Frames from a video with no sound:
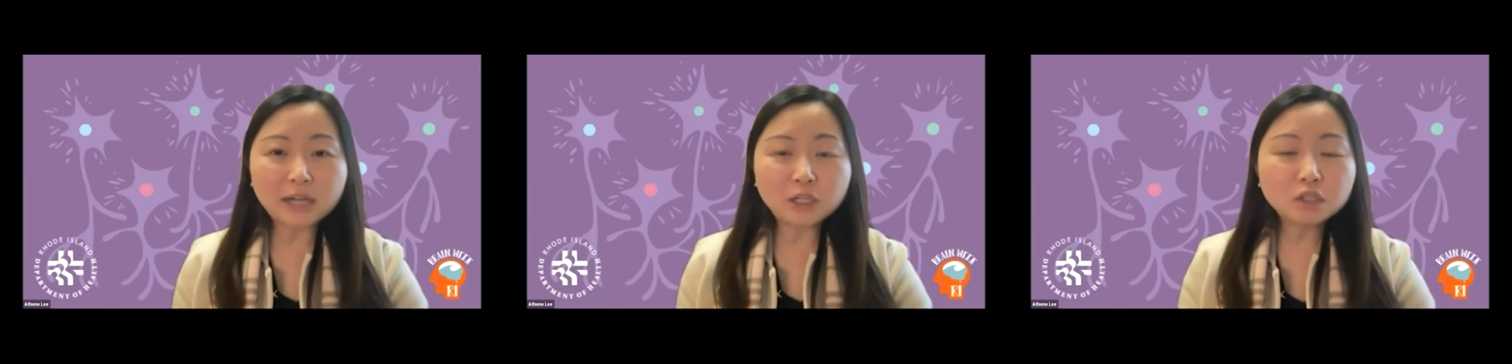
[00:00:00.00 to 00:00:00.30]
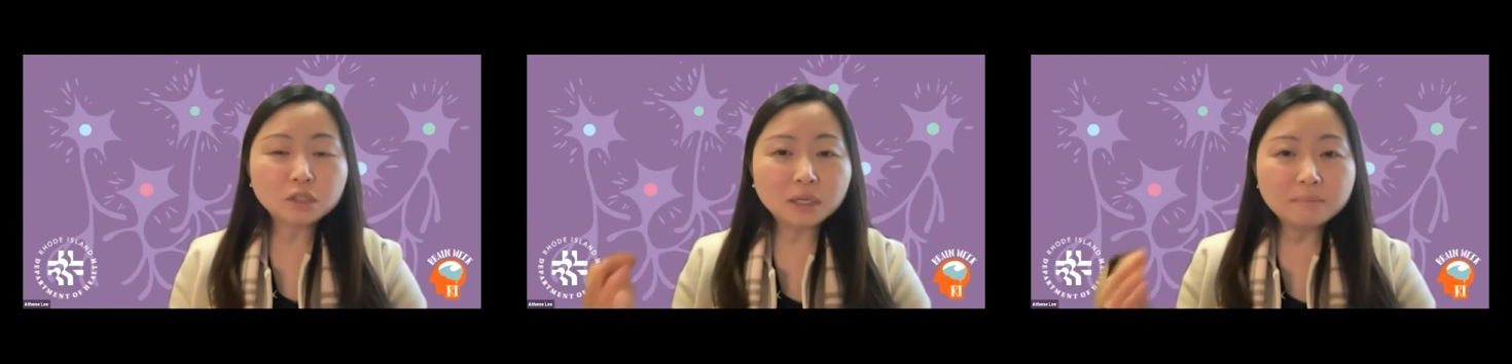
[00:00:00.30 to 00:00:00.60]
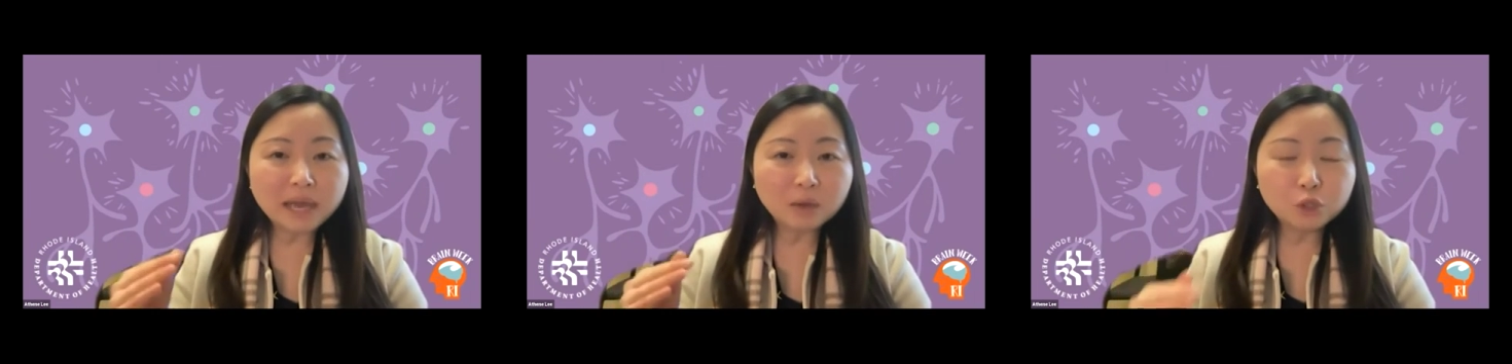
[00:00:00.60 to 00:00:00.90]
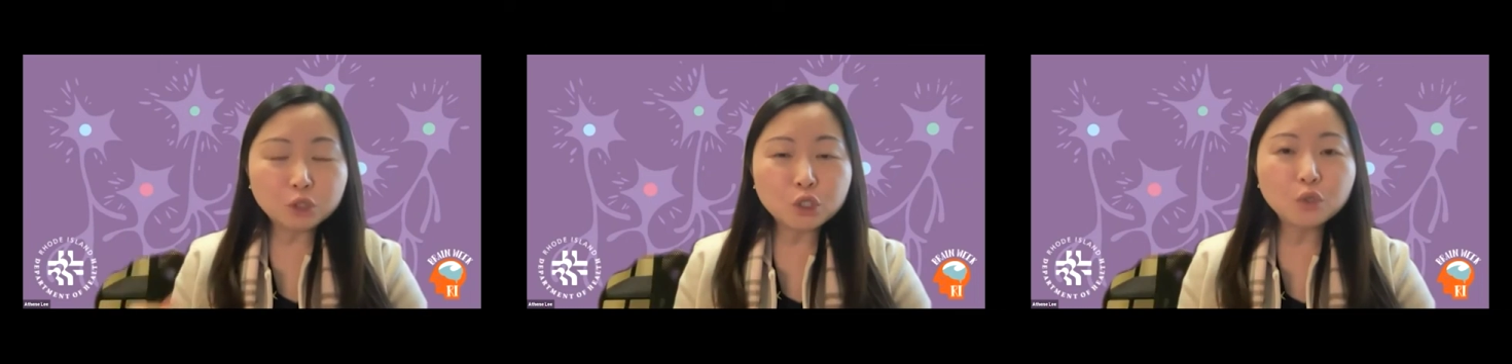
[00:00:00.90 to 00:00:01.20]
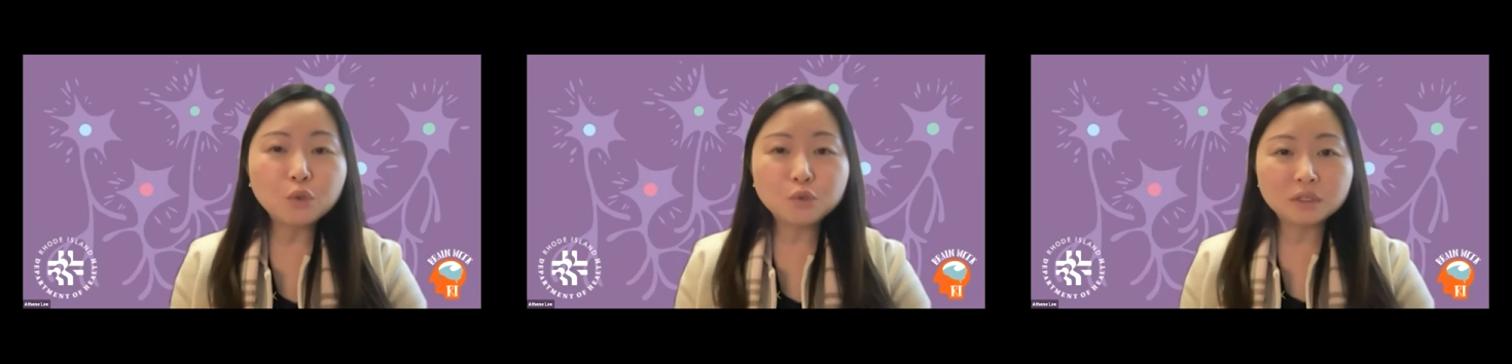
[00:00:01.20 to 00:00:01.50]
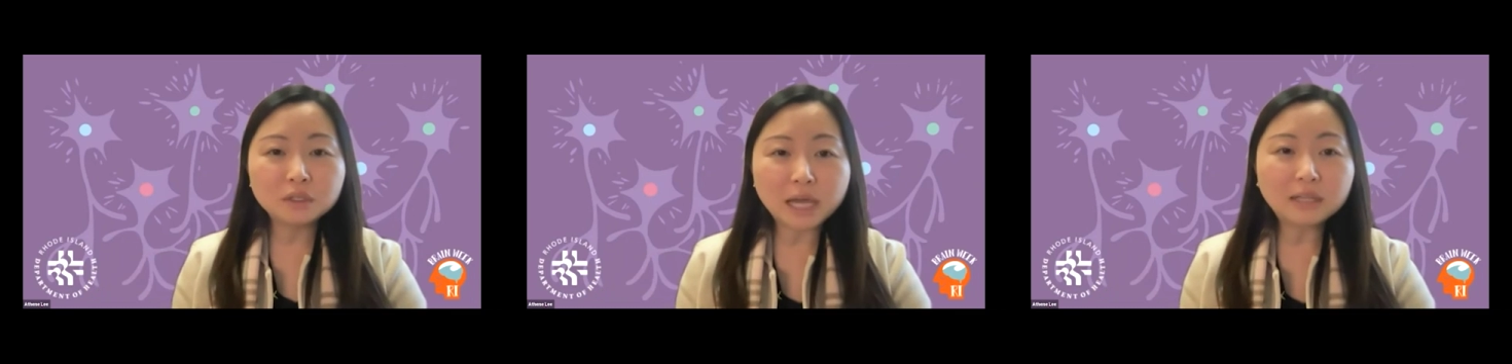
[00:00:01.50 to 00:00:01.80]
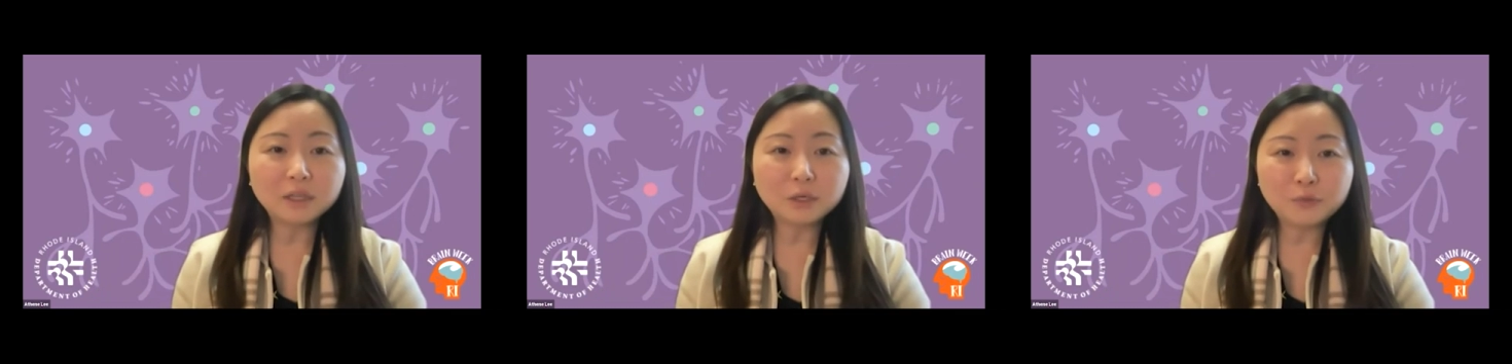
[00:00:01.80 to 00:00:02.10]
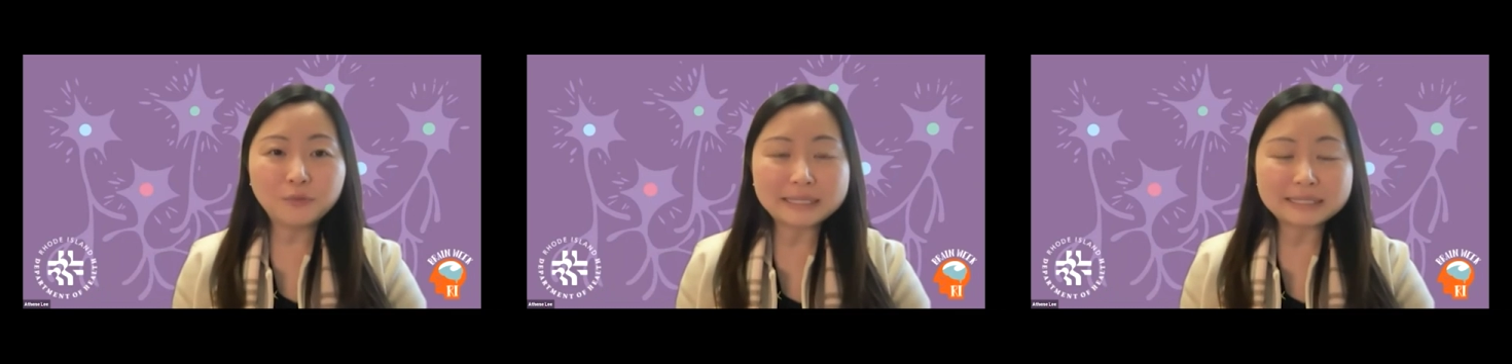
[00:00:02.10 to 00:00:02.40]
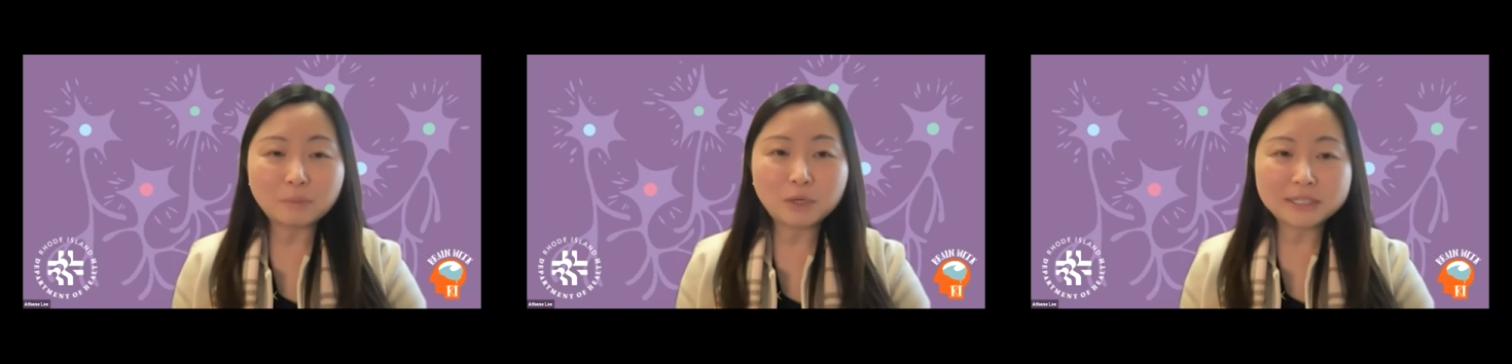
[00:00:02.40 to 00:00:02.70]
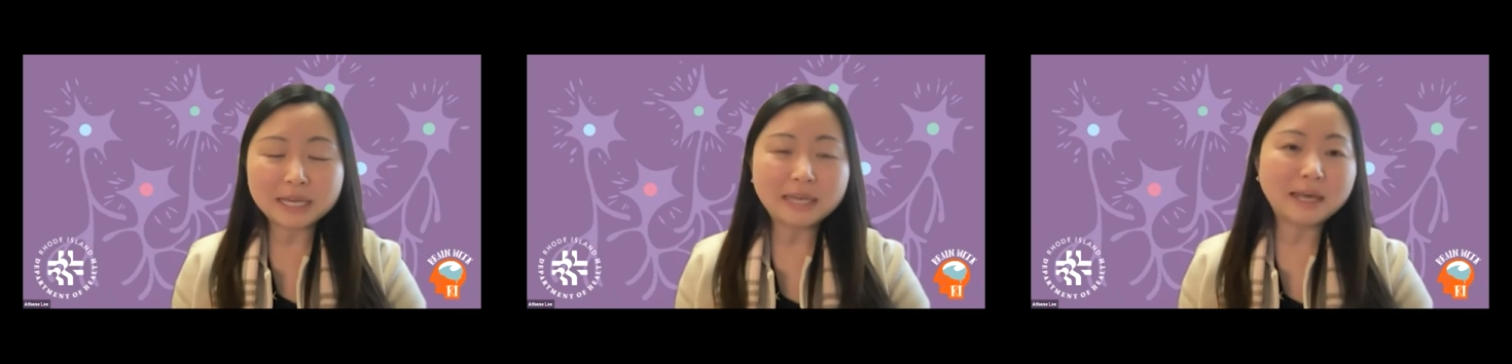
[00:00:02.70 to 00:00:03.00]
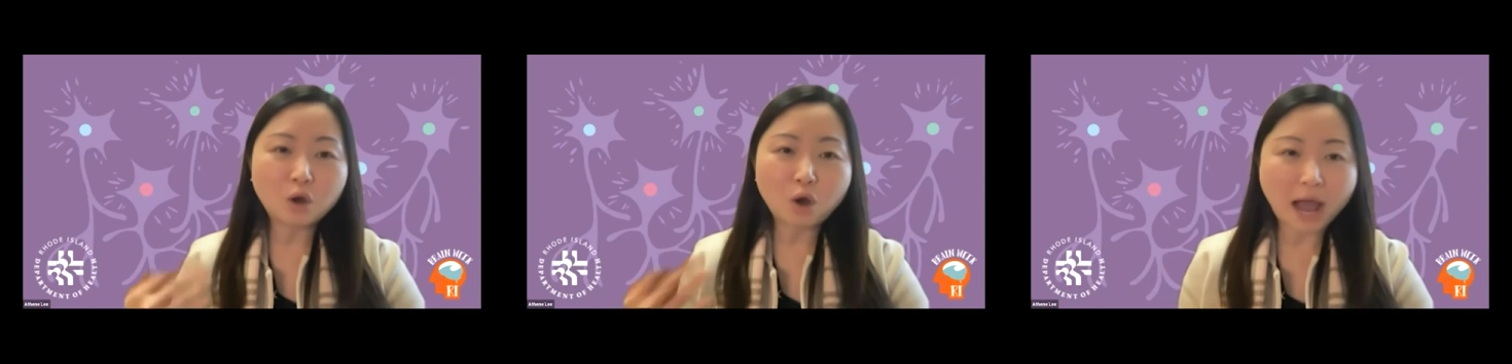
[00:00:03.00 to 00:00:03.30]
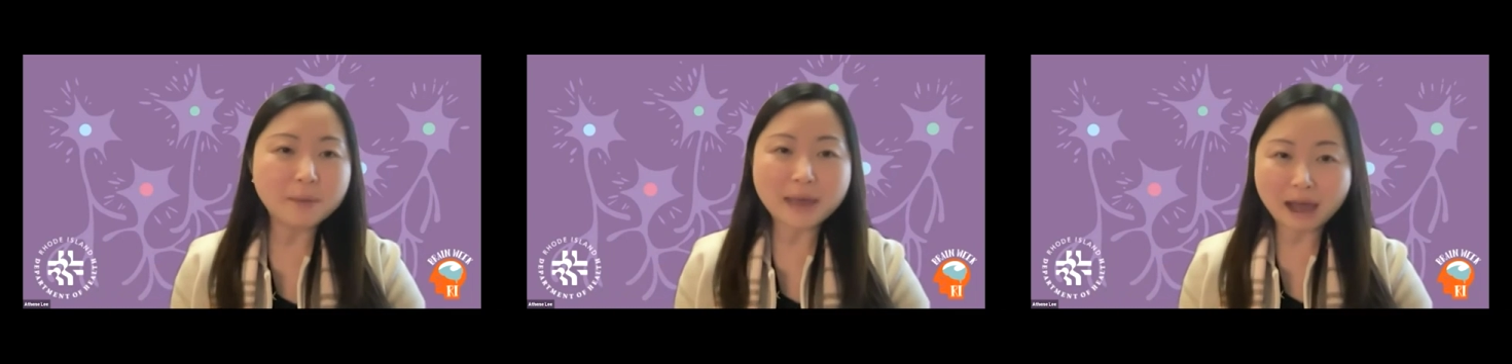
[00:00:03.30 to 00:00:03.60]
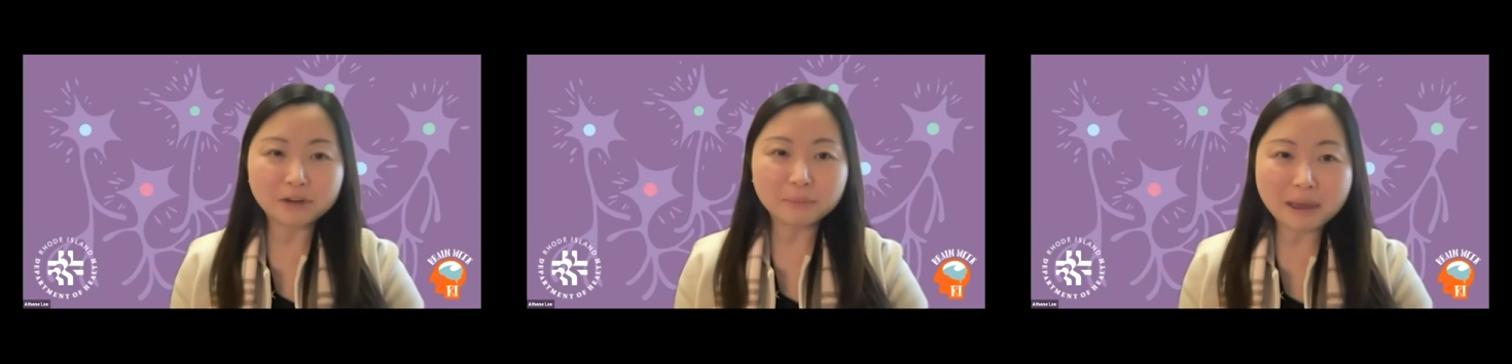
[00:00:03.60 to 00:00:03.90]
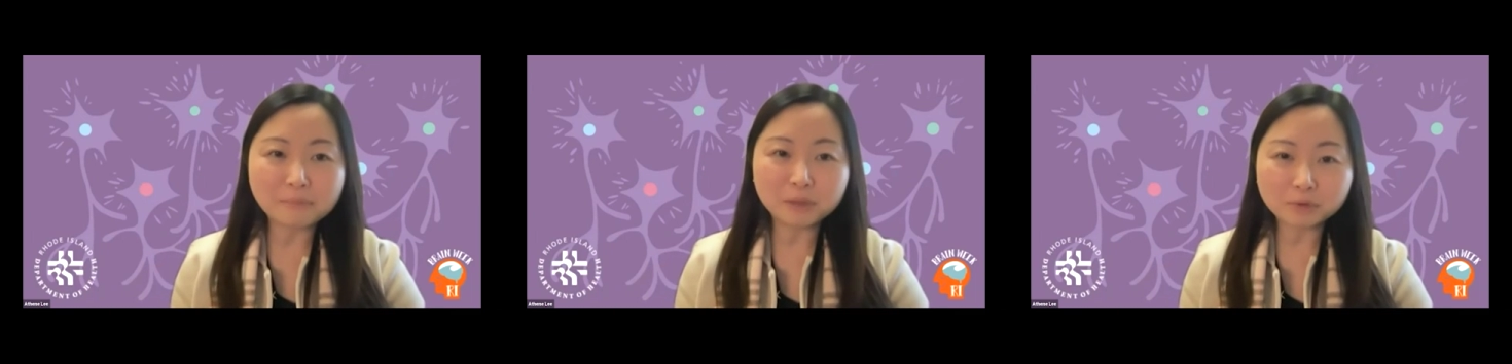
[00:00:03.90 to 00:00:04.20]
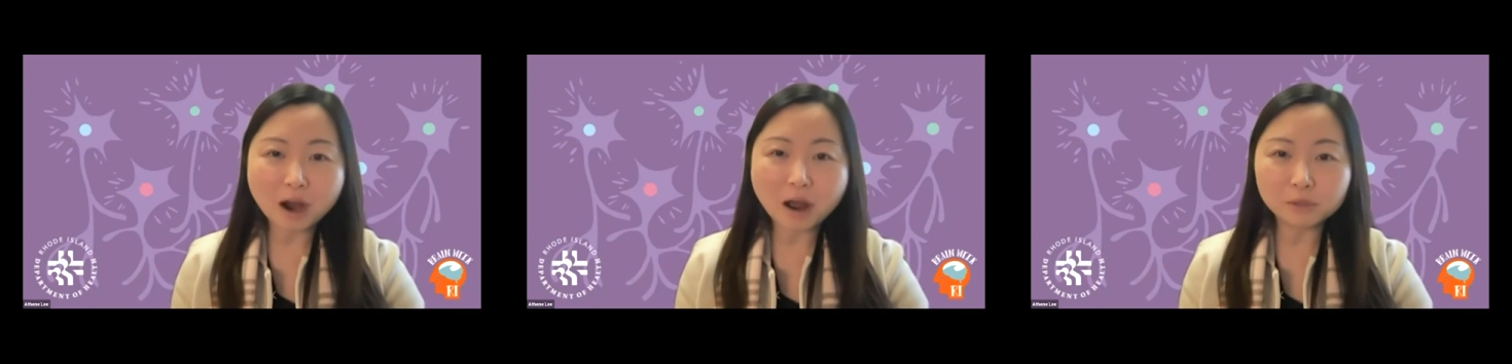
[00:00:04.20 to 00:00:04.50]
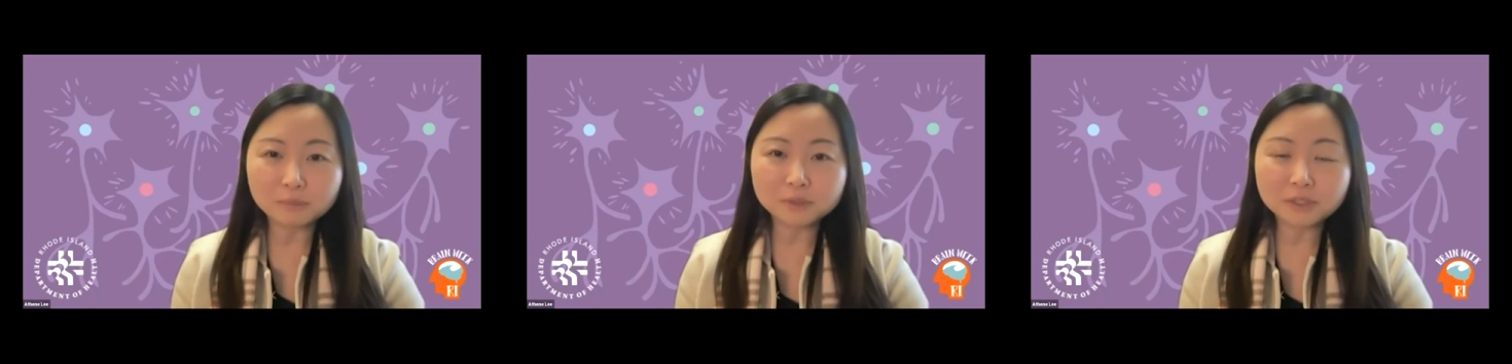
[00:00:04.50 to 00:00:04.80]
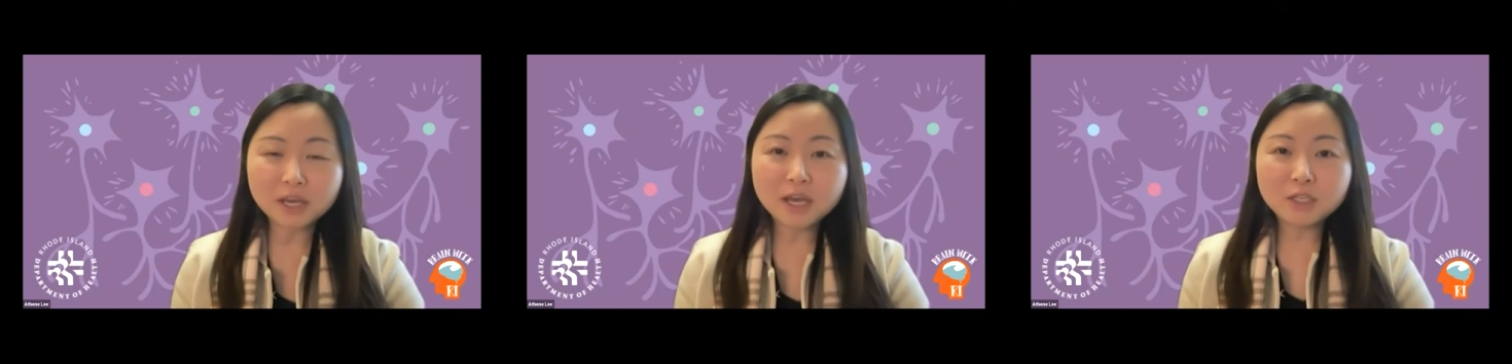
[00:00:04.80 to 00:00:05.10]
actually may reduce the likelihood that someone say that I'm having memory problems.